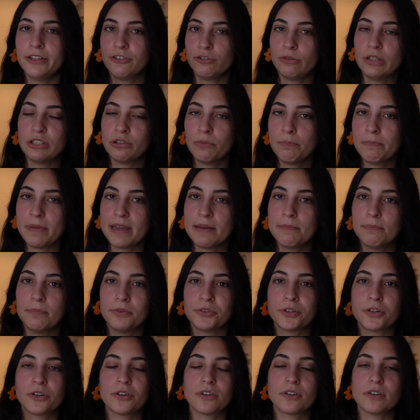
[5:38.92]
drew it on
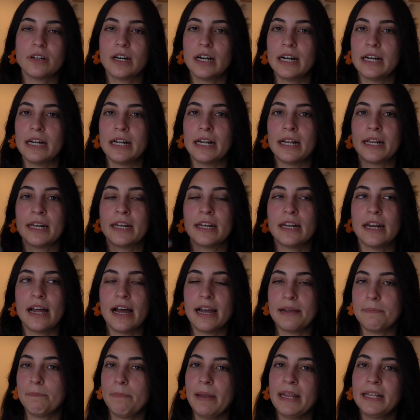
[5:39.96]
paper and
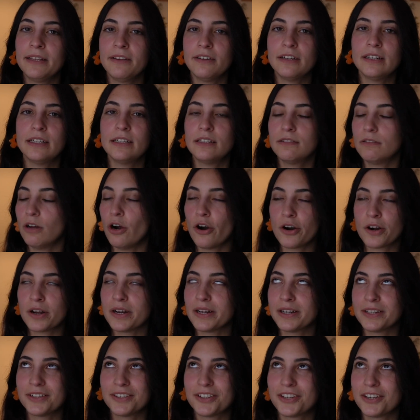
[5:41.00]
I painted it
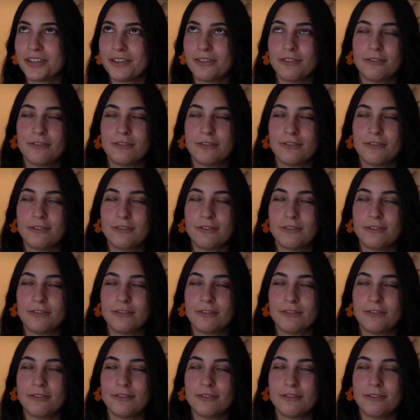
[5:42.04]
orange